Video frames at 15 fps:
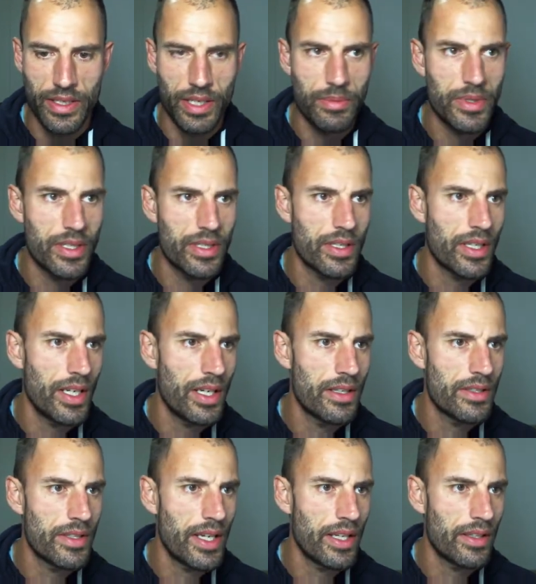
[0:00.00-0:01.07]
Let me just close
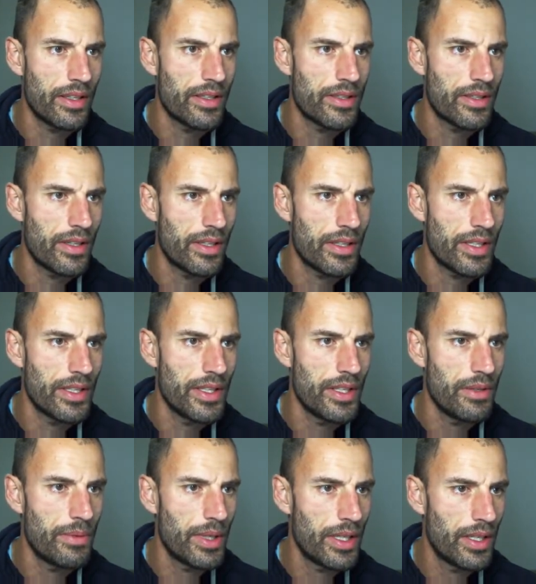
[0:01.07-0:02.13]
that and start a new
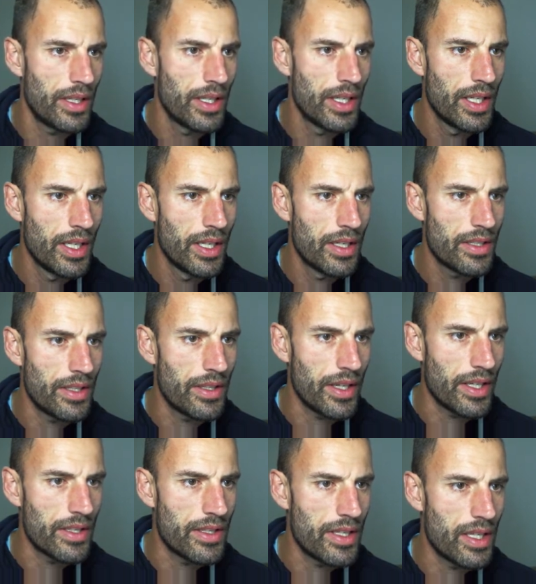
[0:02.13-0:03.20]
one. So you
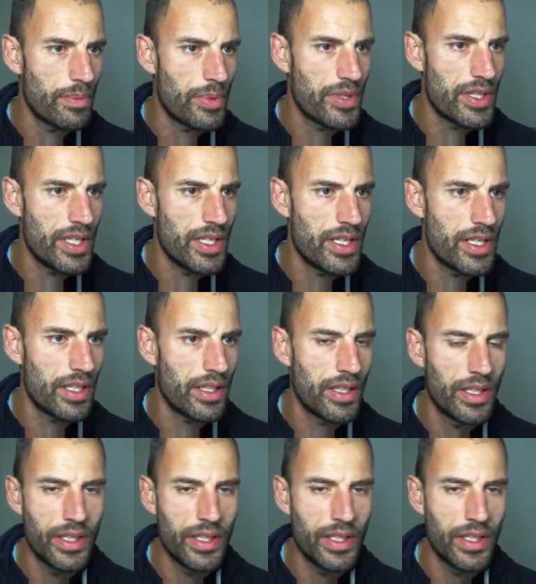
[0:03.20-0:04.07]
can see the procedure.